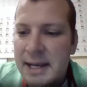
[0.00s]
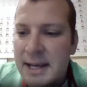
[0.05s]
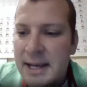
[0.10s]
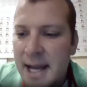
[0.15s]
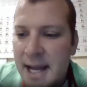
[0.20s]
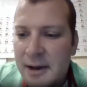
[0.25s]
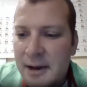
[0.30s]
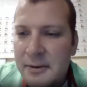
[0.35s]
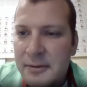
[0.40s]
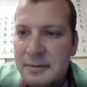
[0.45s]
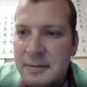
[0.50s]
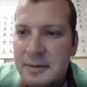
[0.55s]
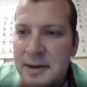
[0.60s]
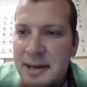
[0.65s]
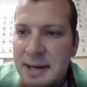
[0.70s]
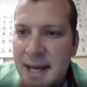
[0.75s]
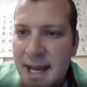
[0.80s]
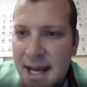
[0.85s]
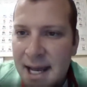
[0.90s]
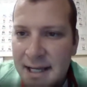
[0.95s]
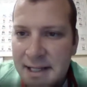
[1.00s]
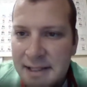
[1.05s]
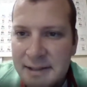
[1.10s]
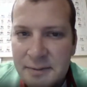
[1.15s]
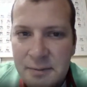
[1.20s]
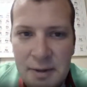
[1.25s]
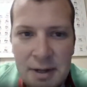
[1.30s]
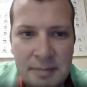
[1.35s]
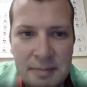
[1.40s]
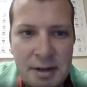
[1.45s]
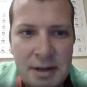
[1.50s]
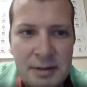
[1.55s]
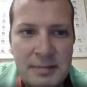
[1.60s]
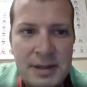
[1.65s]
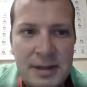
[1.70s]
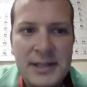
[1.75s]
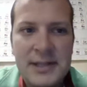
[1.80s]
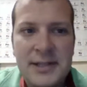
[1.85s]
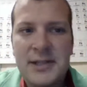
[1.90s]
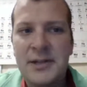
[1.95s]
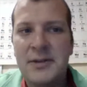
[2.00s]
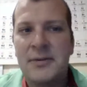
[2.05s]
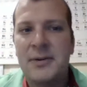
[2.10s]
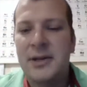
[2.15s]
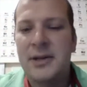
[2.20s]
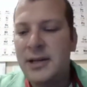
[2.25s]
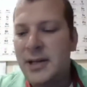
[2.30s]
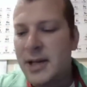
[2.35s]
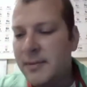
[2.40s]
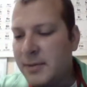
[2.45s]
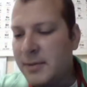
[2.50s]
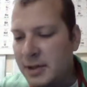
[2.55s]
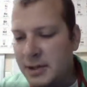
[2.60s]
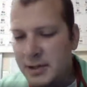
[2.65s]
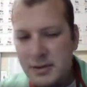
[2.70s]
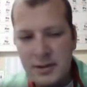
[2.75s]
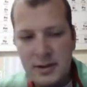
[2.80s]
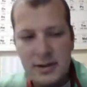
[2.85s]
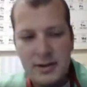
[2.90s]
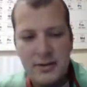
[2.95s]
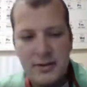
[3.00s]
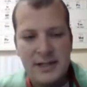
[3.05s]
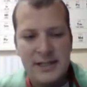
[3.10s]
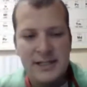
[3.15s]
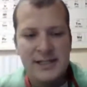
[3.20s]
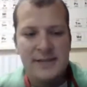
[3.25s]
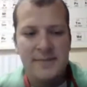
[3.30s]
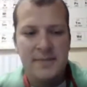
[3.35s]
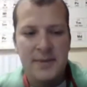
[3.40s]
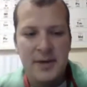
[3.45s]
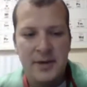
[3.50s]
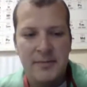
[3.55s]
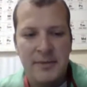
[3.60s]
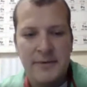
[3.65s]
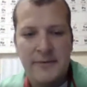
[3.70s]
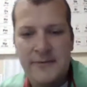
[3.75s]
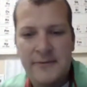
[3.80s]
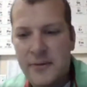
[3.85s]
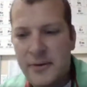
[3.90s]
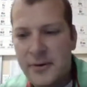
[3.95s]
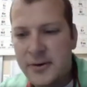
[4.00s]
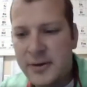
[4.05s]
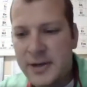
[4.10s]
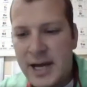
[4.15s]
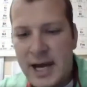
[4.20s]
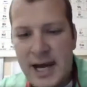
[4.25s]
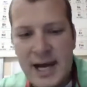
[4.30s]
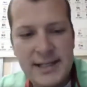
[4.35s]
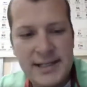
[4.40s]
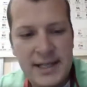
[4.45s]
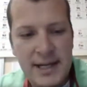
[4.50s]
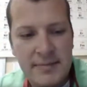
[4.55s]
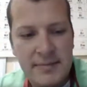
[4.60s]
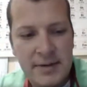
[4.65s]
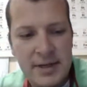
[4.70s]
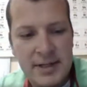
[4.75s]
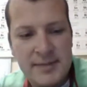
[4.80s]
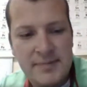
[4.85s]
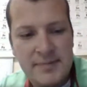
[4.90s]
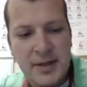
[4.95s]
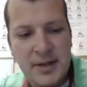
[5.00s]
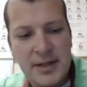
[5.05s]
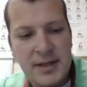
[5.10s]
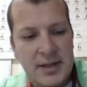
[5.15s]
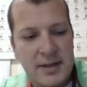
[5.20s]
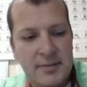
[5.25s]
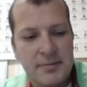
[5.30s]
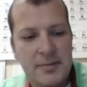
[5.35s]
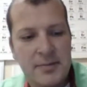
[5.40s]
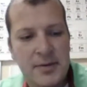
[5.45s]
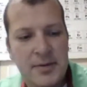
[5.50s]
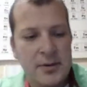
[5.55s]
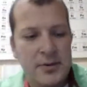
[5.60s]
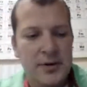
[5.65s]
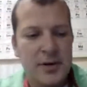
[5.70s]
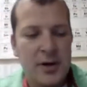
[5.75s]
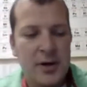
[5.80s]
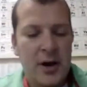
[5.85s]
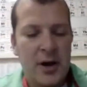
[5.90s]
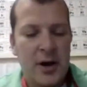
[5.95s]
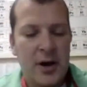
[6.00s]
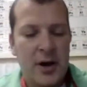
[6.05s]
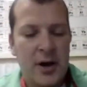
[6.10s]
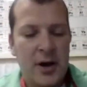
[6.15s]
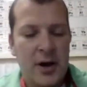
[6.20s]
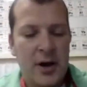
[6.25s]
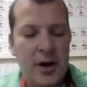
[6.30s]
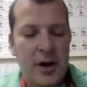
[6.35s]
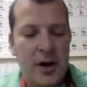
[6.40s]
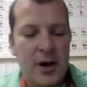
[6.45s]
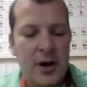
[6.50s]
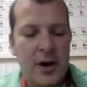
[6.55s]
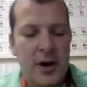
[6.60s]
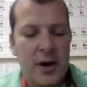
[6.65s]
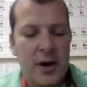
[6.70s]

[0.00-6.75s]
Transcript: now, next, what I'm going to be doing, I'm going to do a little experiment for you guys, and I'm going to bring the computer over.